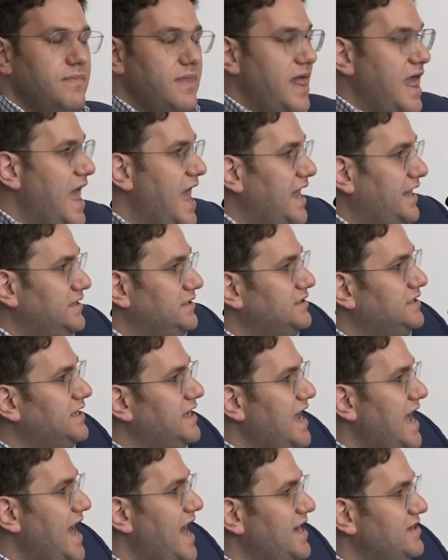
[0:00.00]
and
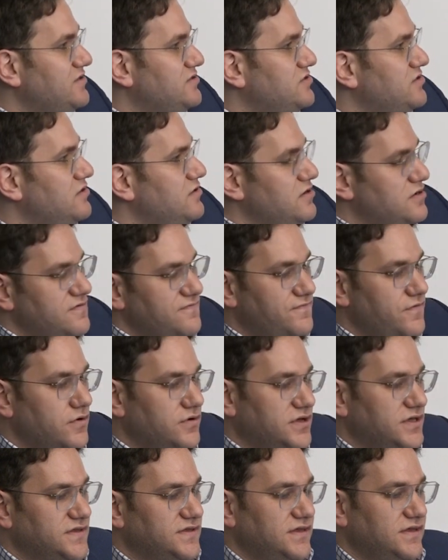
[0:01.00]
cash
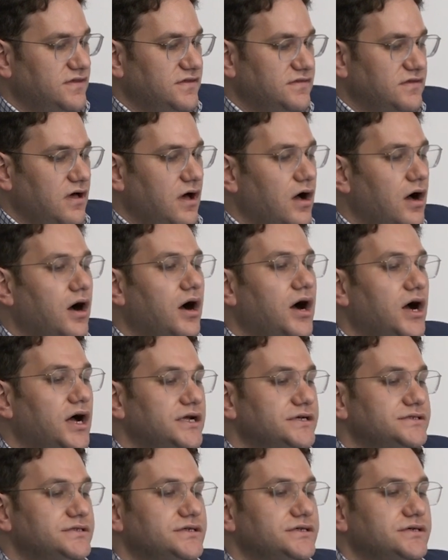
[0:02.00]
focuses
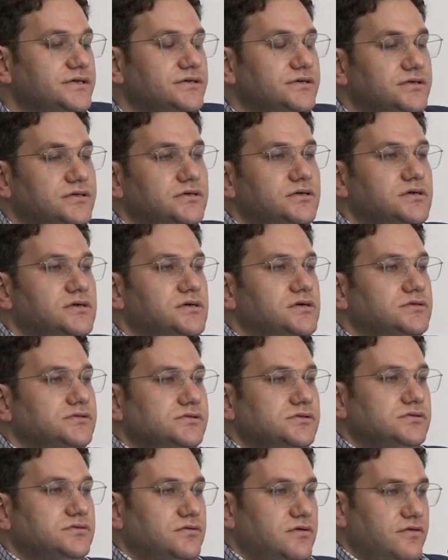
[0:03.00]
on
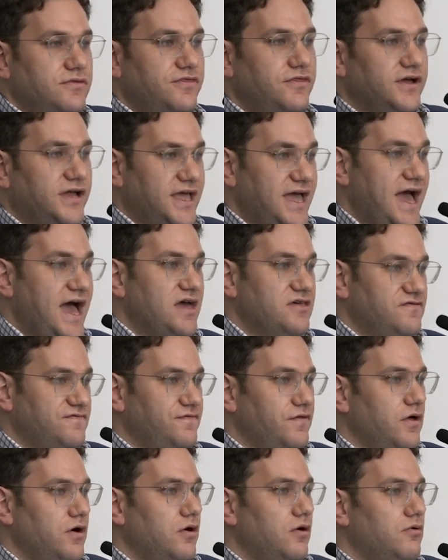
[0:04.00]
the cash
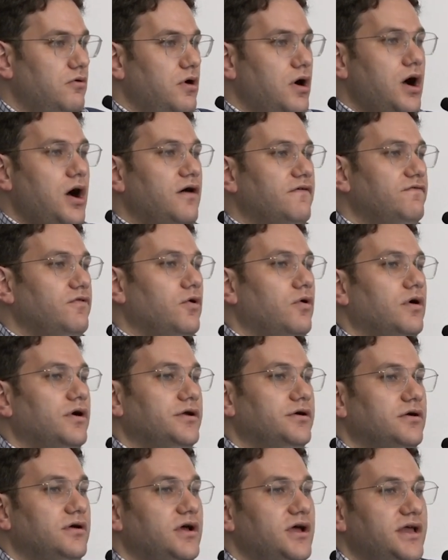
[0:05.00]
flow of the
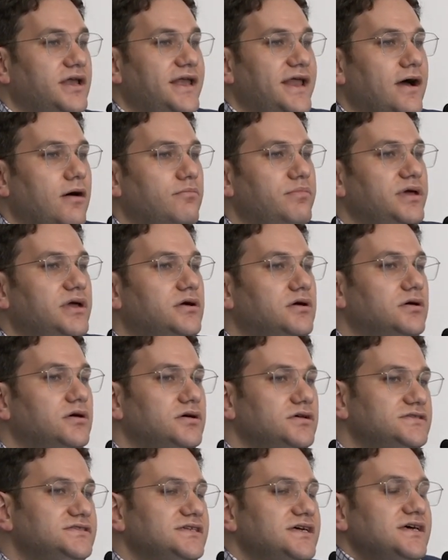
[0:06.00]
order. Now,
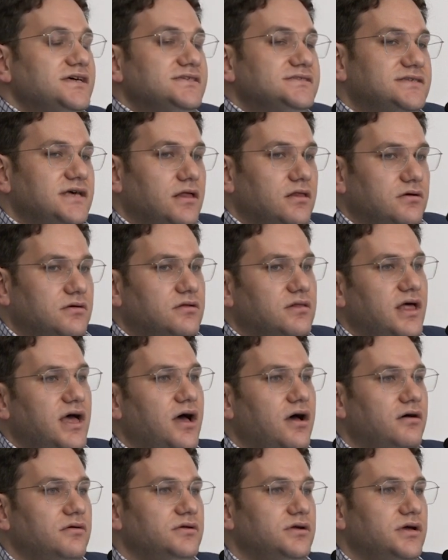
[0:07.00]
because
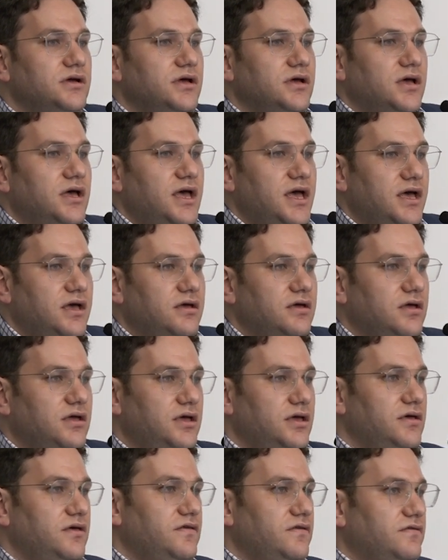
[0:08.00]
Sellercloud
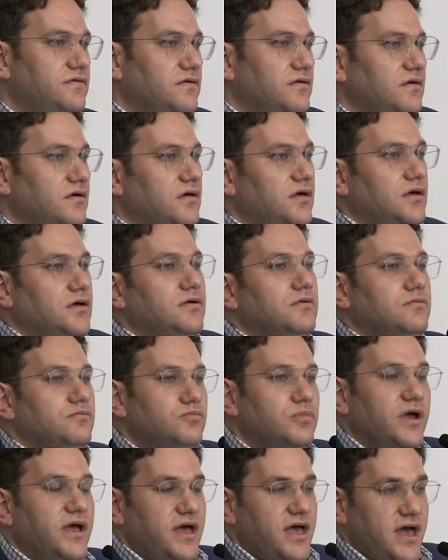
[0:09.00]
is,
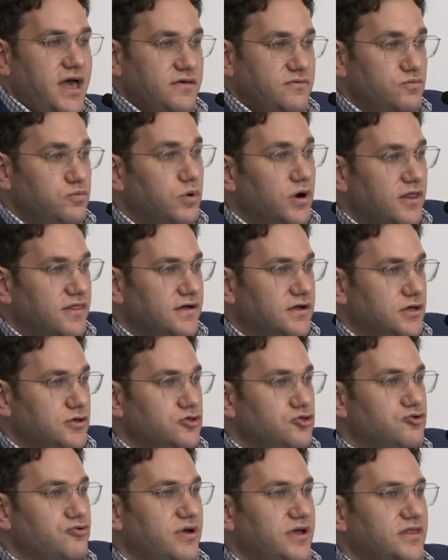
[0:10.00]
as one of the
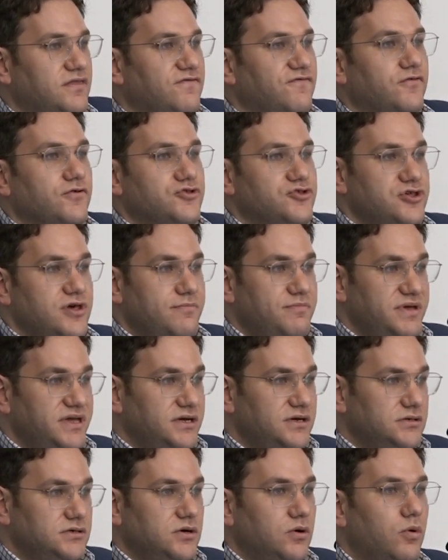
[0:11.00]
constraints for
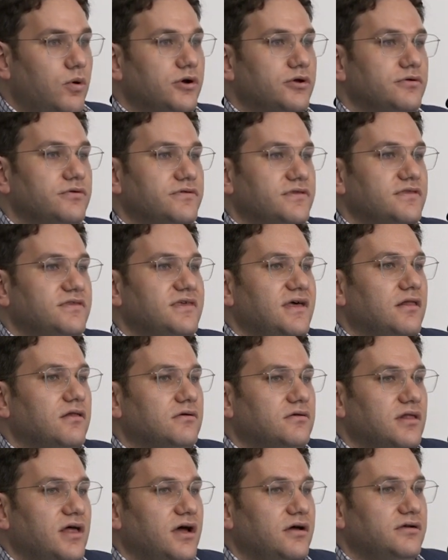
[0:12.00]
shipping orders in
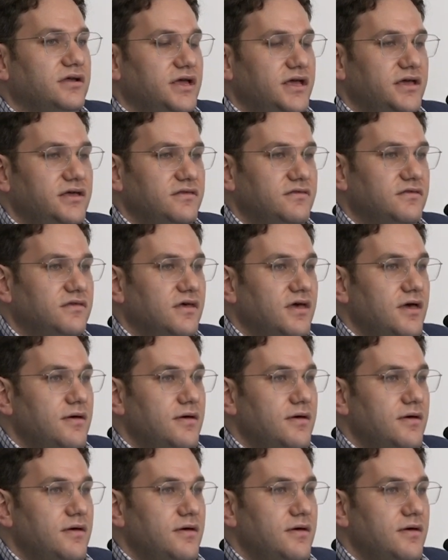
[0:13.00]
Sellercloud is